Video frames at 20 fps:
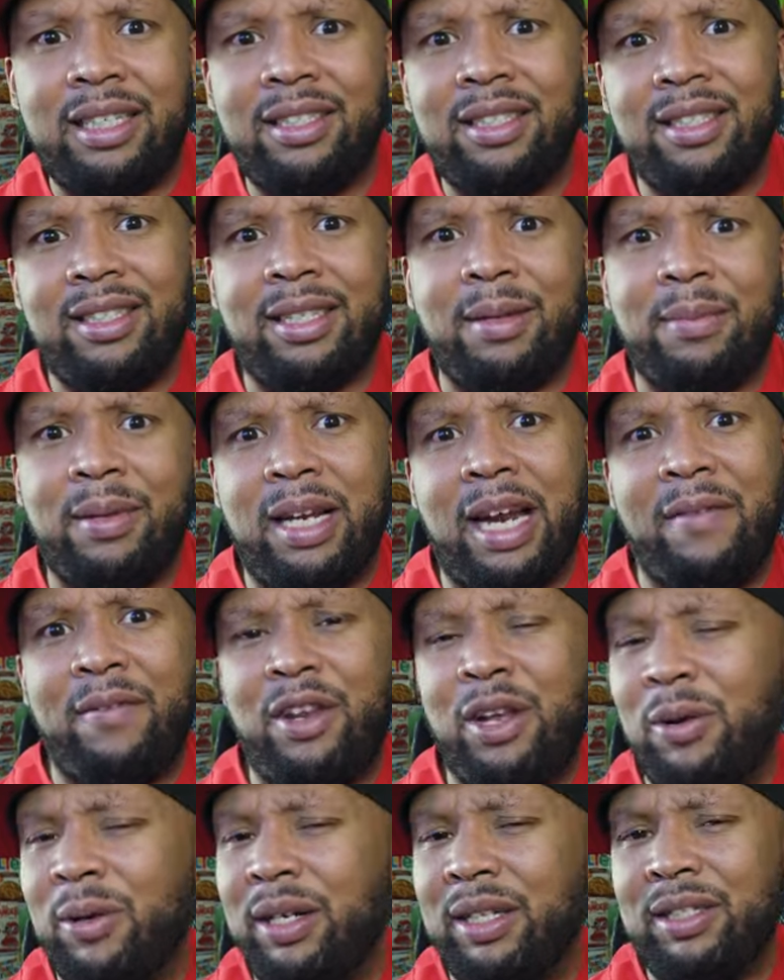That's just something I've
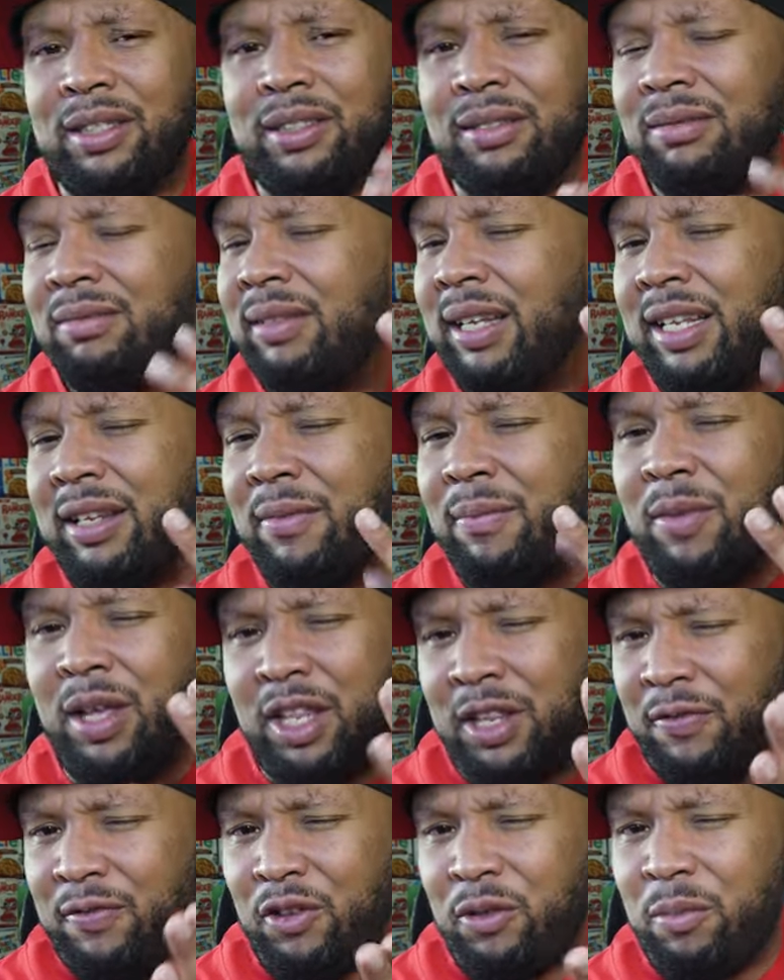noticed in the
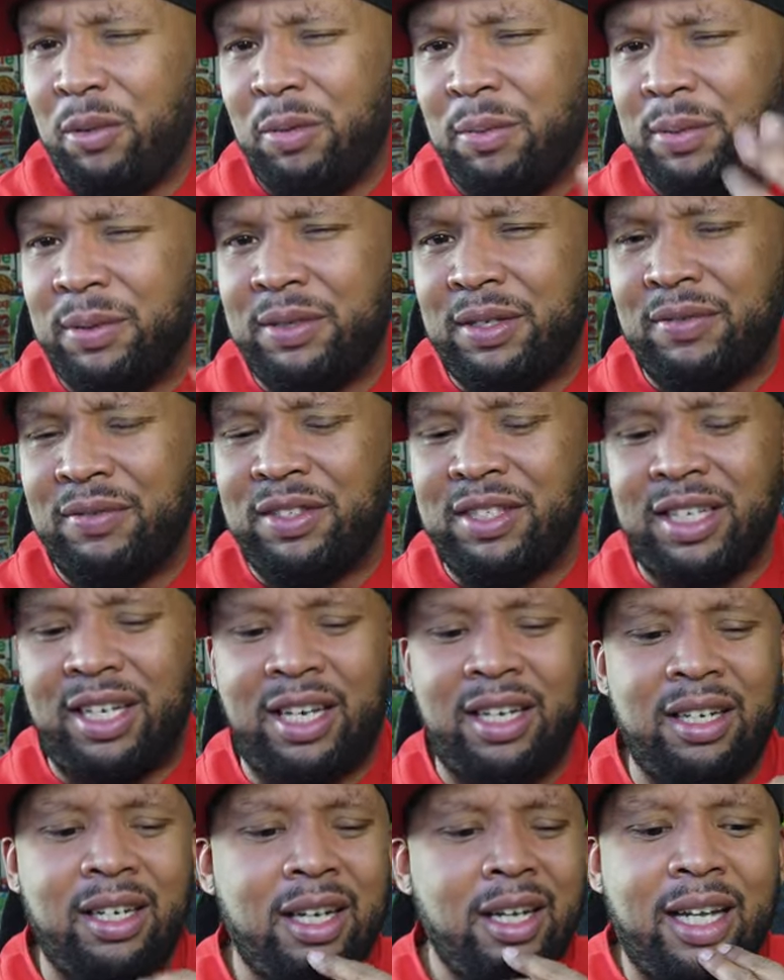in the few moments I've
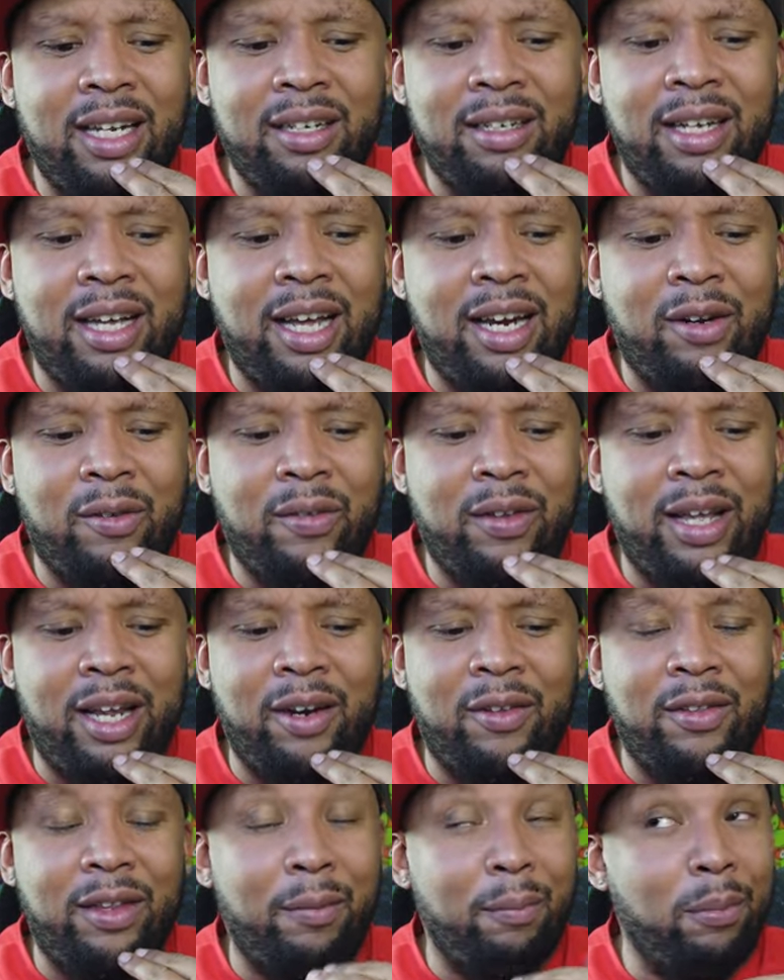seen. And I don't I
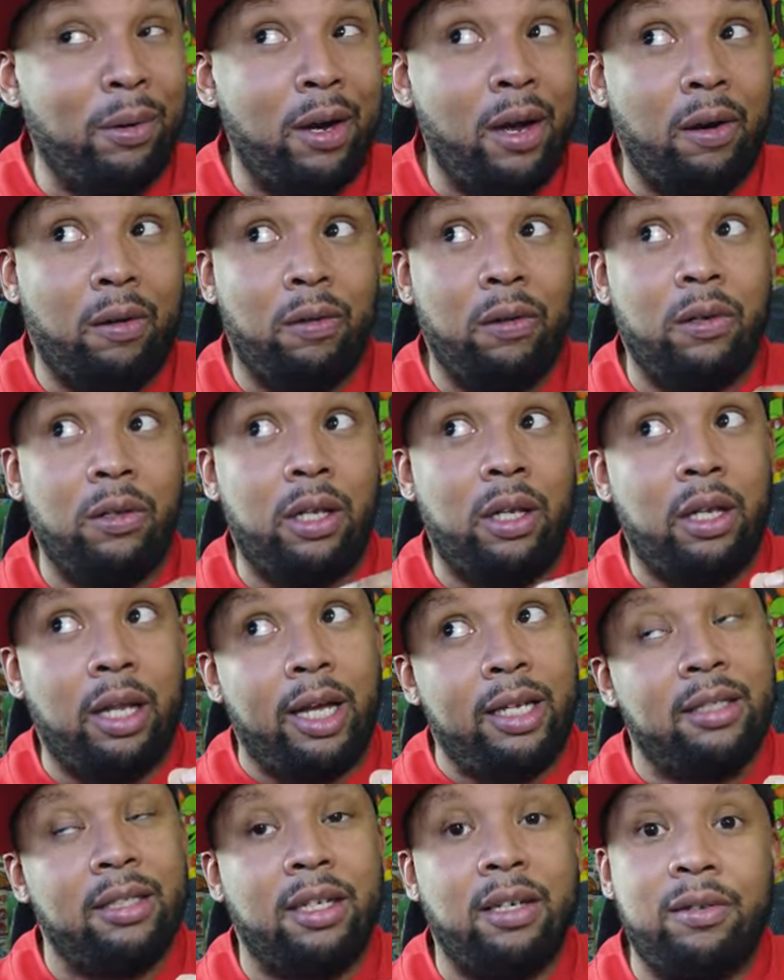don't think Brock really
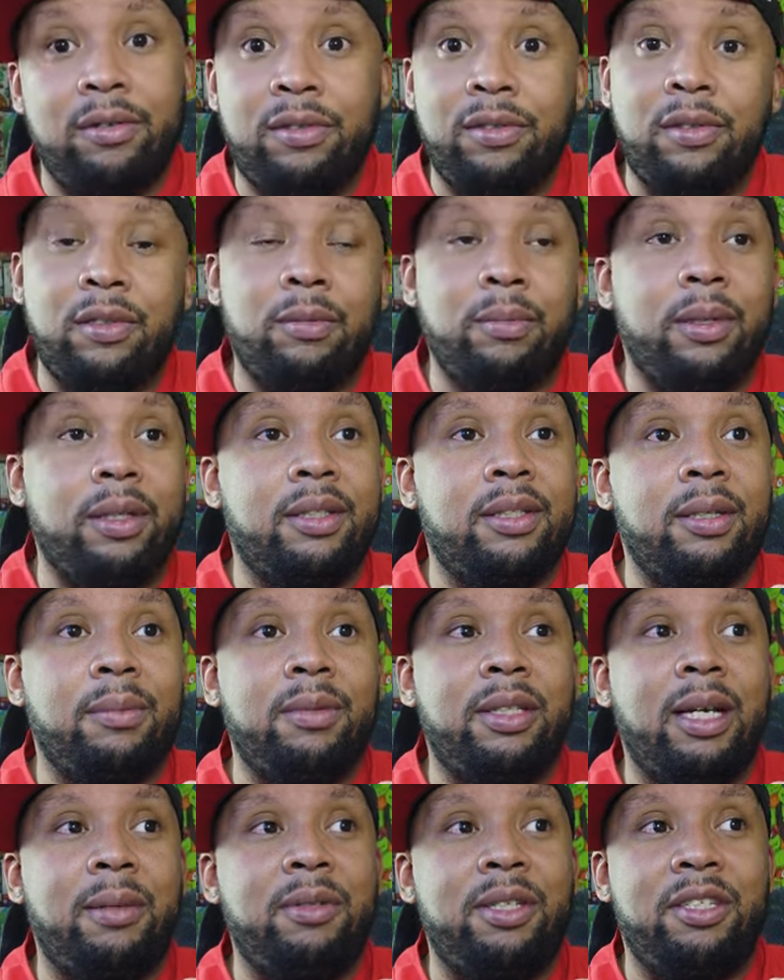likes to go to him, but but
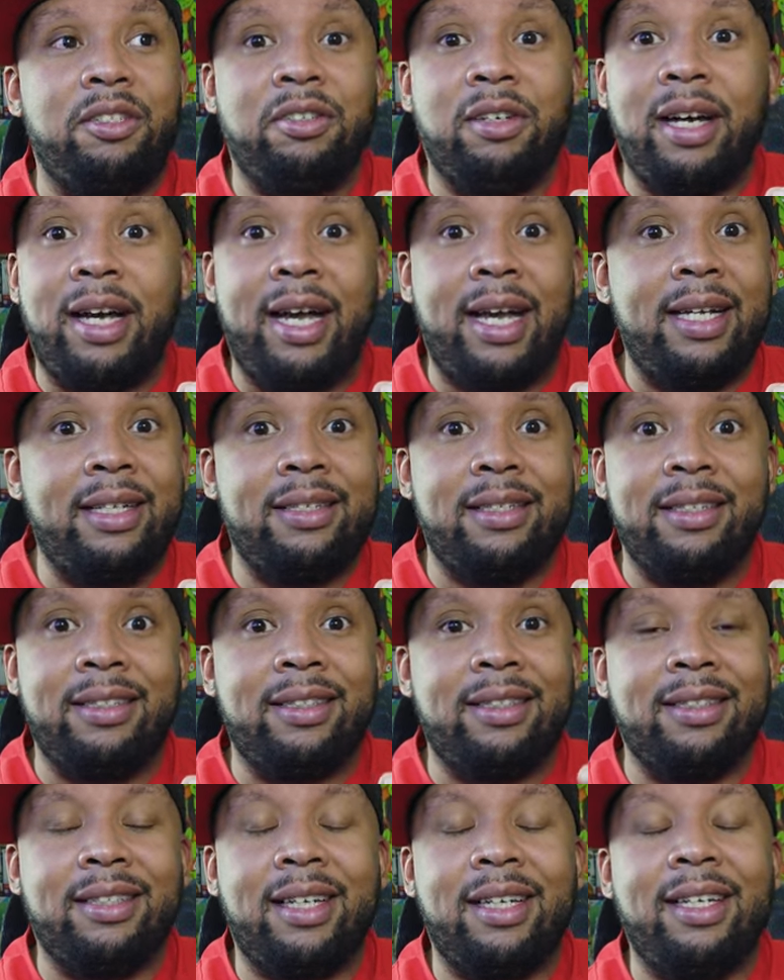sometimes he tries, and
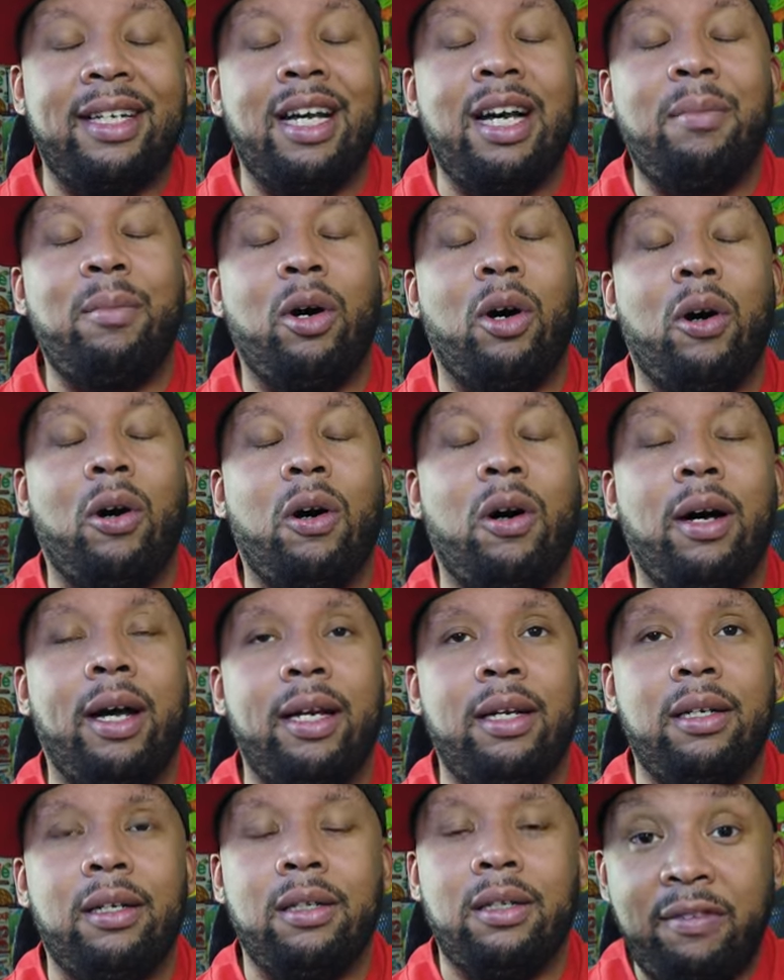it's just like, come on.
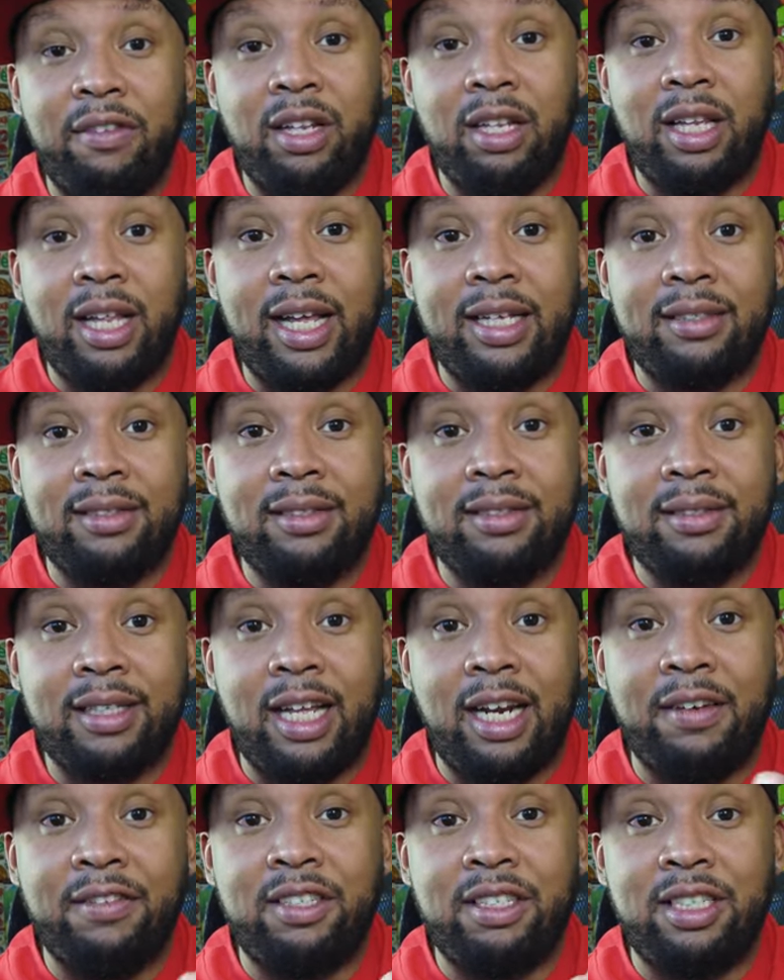Nevertheless,
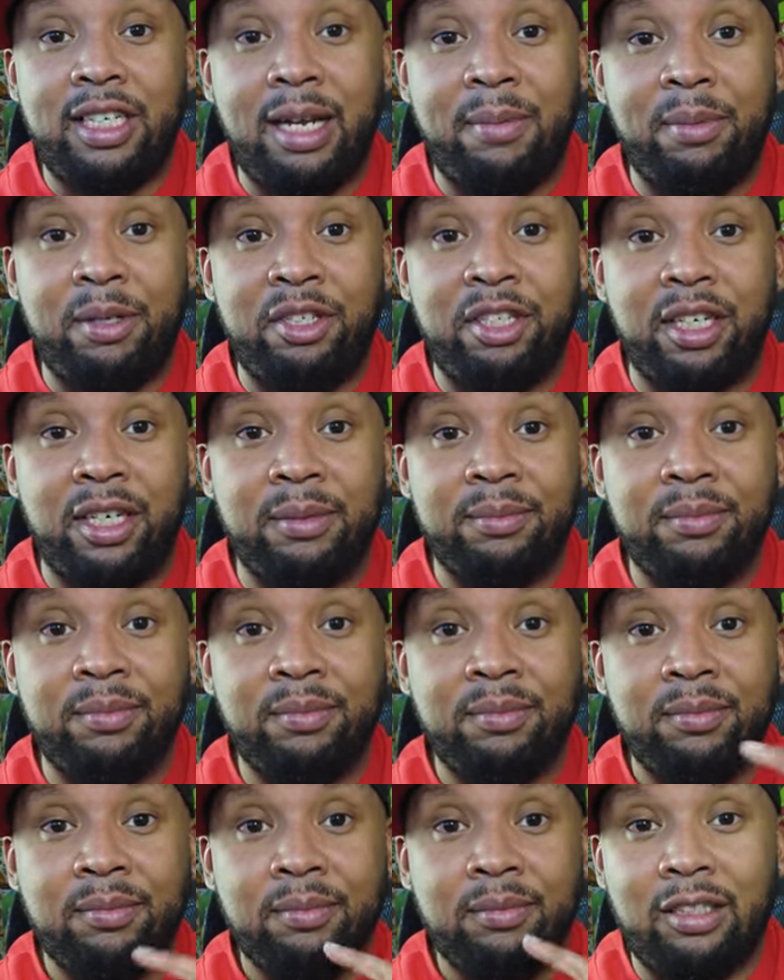NFC Championship.
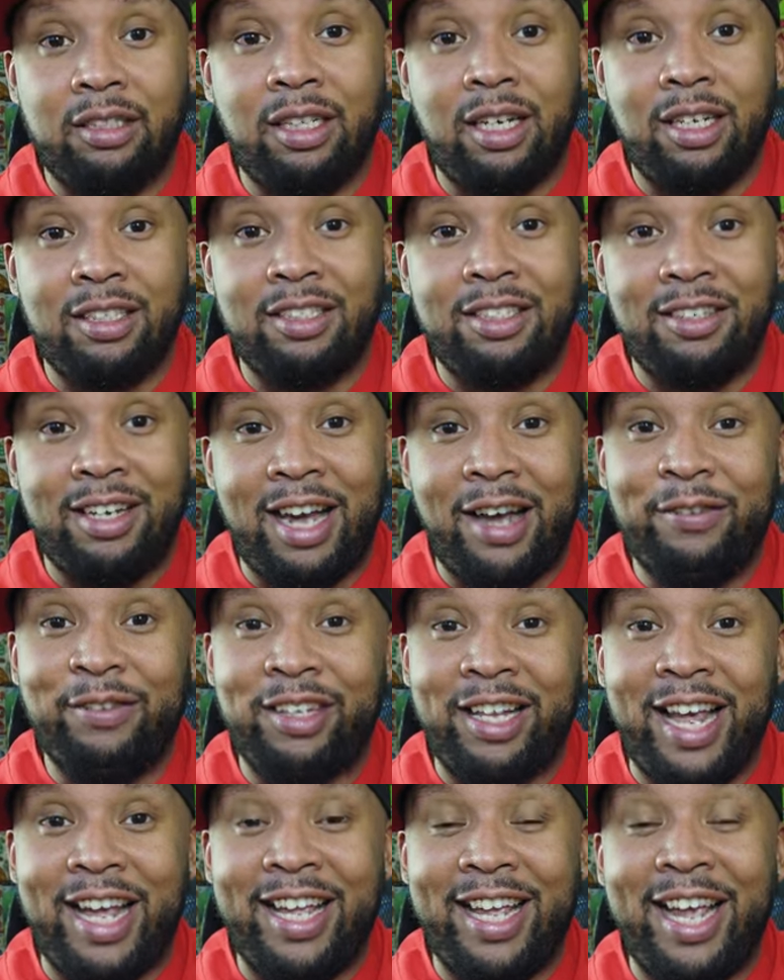I'll talk to you
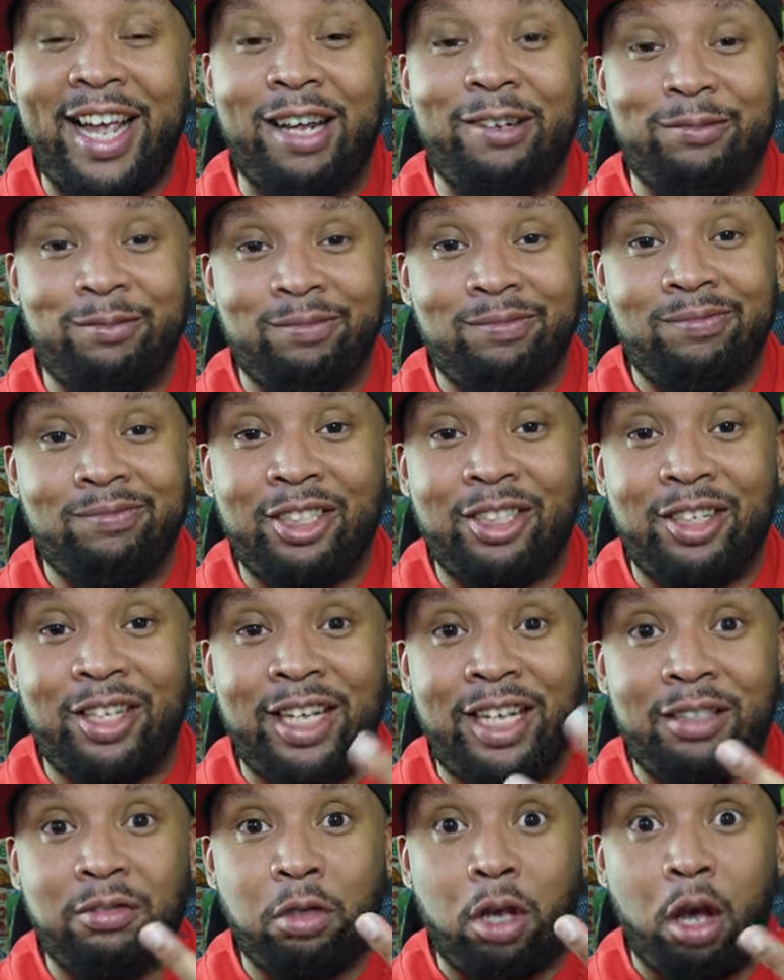after that game. Until
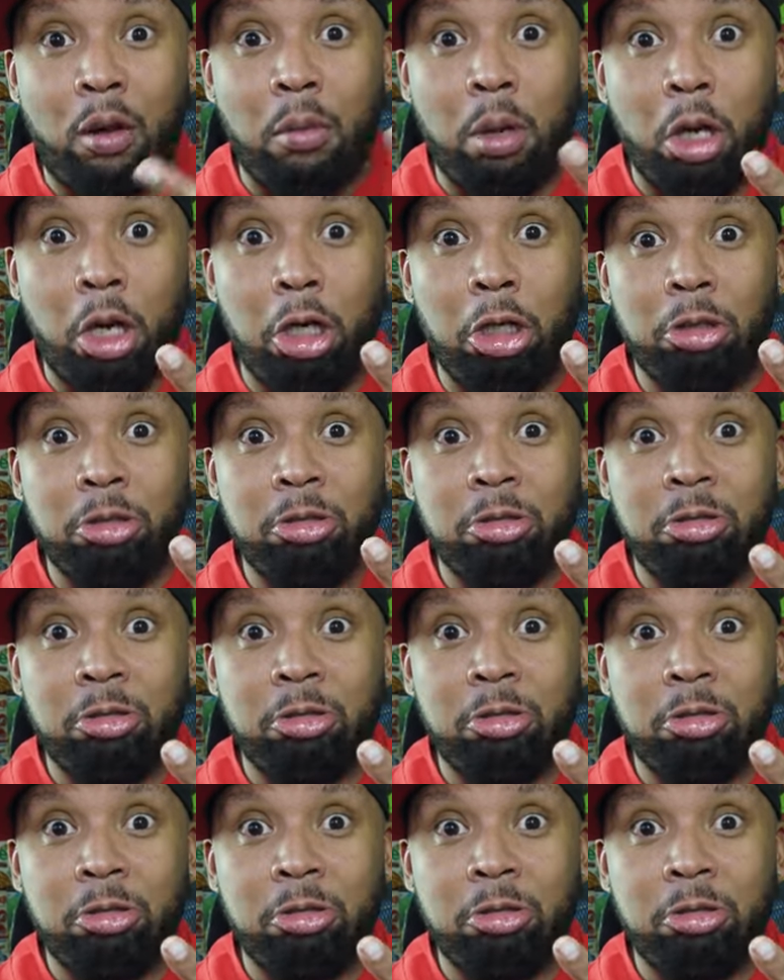then, peace.